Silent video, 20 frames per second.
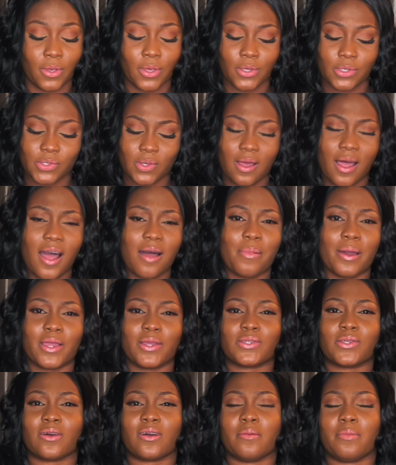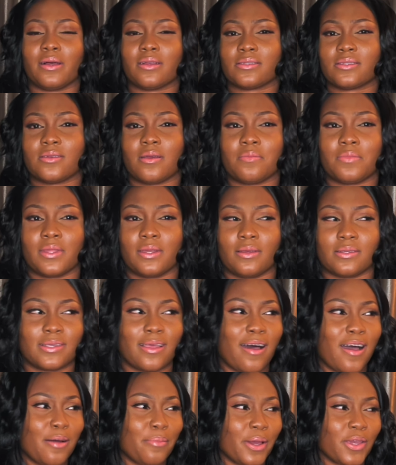So how about you talk about something else?
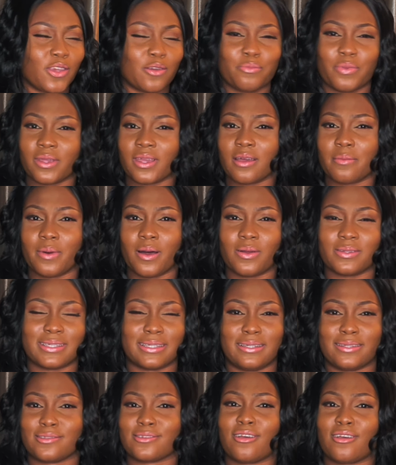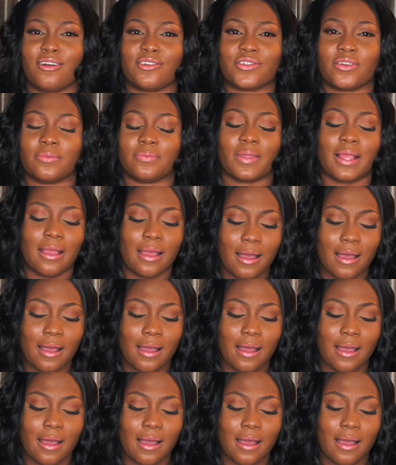How about you bring about a discussion?